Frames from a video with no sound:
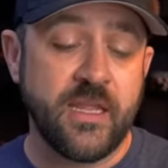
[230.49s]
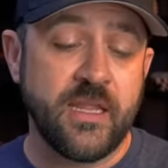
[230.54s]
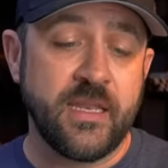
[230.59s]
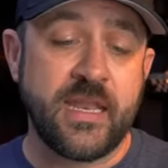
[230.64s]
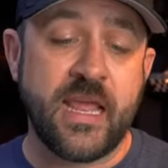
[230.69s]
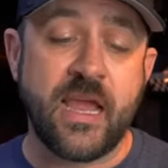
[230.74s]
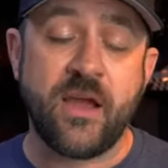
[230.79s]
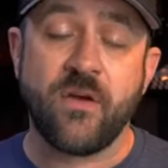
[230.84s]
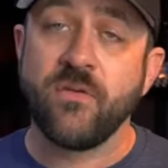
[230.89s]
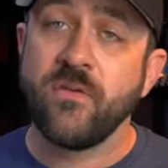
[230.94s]

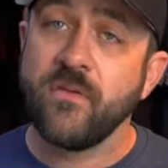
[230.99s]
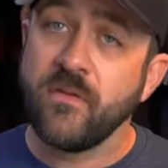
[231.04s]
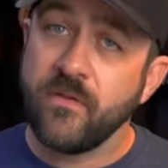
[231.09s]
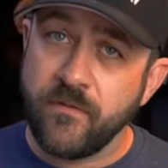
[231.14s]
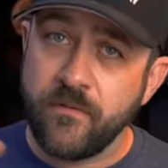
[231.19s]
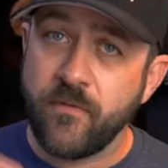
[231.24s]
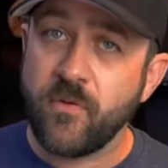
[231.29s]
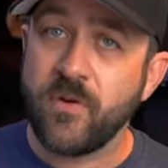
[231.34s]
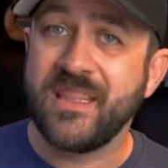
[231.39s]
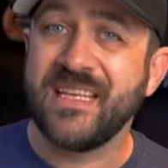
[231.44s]
Now,
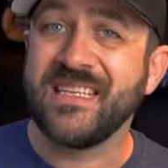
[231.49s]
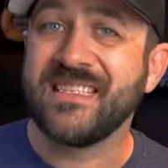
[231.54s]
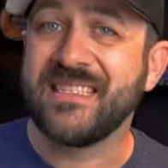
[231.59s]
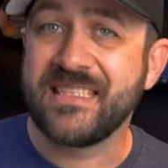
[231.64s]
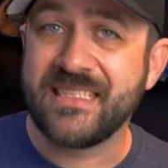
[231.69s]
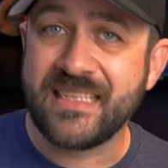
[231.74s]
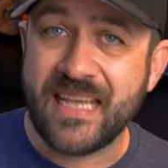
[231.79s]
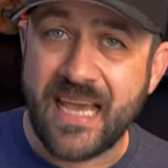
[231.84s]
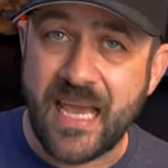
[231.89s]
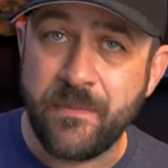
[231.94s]
for
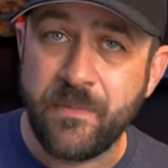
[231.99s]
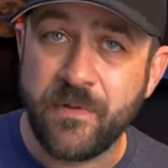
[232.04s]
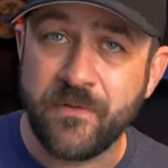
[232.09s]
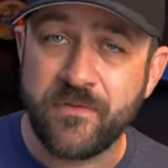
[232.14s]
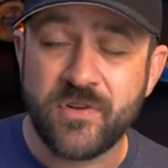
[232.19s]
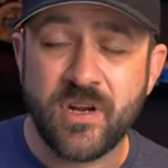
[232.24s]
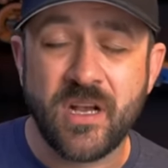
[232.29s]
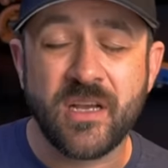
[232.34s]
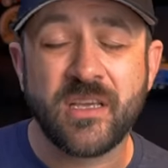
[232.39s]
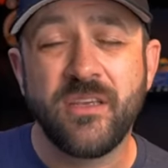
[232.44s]
this type of
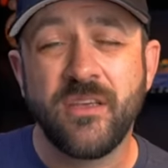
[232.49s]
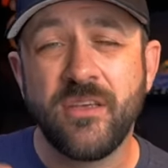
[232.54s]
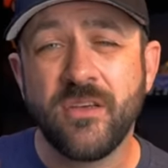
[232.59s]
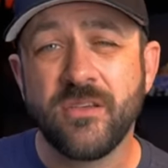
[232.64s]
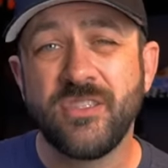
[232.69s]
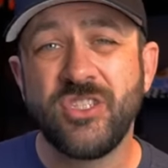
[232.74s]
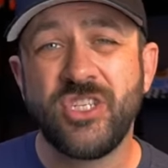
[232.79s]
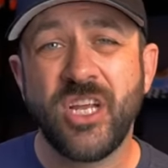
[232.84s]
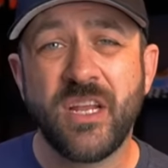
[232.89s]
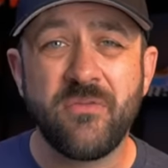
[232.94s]
truck,
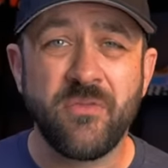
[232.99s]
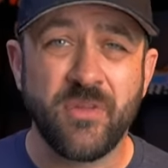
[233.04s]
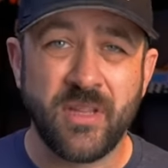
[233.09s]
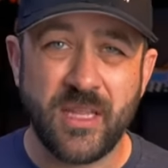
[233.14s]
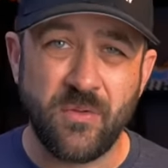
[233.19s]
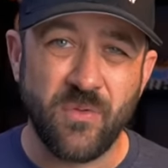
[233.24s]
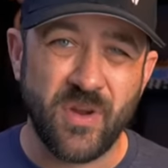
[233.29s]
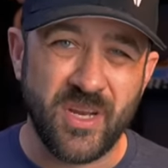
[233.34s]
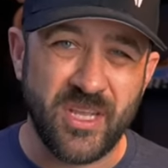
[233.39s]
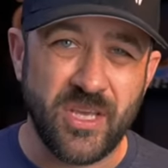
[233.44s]
you'll
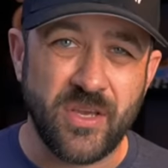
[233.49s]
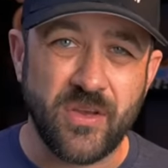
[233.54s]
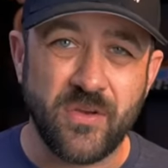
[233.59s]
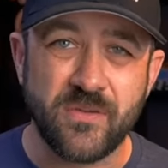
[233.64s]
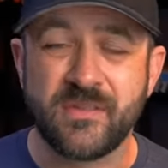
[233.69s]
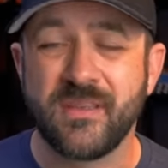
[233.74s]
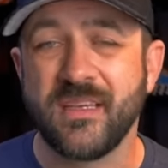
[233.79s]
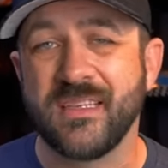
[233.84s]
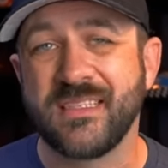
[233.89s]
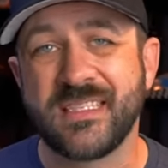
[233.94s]
generally want to
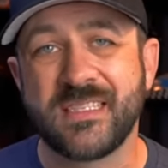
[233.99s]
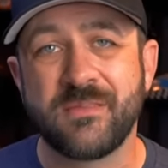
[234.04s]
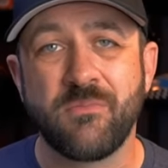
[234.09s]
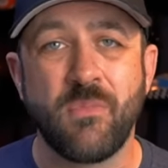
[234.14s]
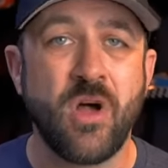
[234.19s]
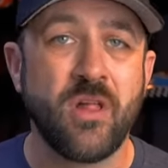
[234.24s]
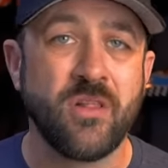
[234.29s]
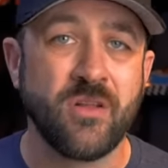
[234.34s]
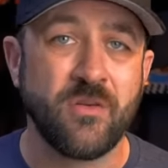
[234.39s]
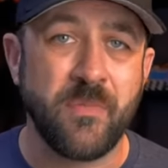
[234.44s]
use a
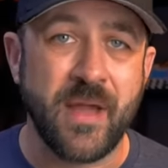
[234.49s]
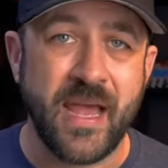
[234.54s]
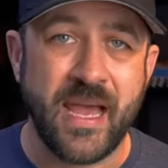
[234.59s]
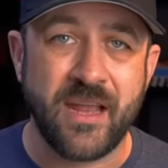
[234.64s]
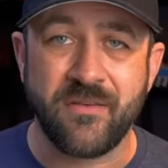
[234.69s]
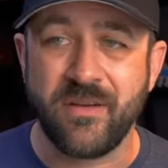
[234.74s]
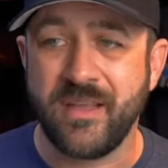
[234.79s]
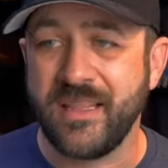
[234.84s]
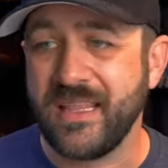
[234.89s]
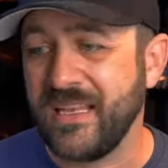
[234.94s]
smaller
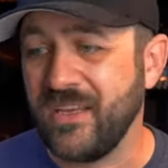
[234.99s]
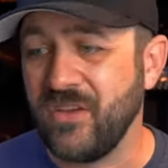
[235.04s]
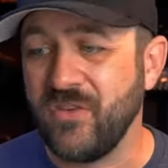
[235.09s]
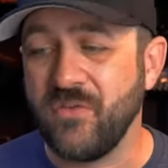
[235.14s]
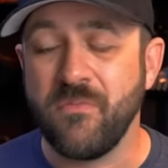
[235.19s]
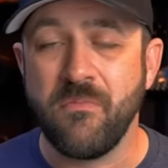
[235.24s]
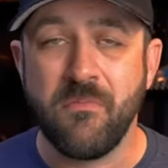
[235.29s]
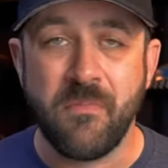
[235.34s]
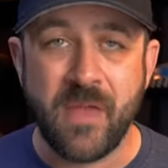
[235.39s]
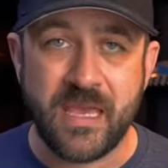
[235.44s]
battery than
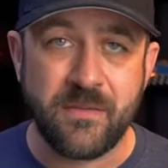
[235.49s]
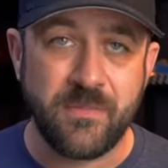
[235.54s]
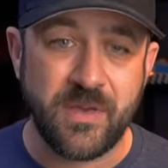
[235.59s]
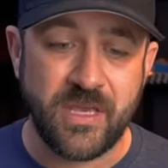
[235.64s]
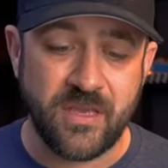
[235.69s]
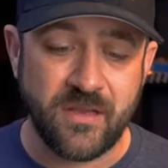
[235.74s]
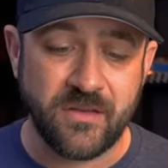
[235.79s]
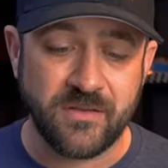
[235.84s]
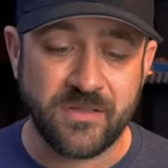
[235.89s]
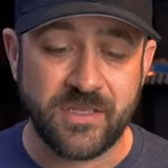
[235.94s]
you may be
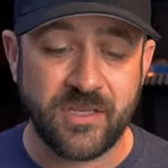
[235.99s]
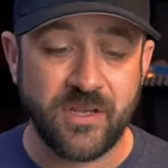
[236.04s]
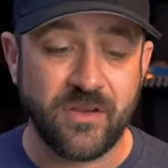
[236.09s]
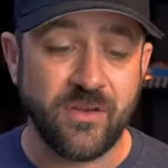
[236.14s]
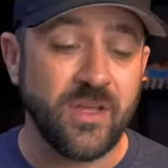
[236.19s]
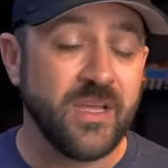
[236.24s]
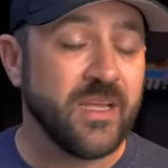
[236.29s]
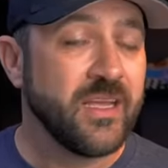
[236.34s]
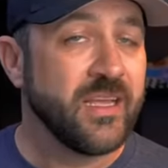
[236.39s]
used to.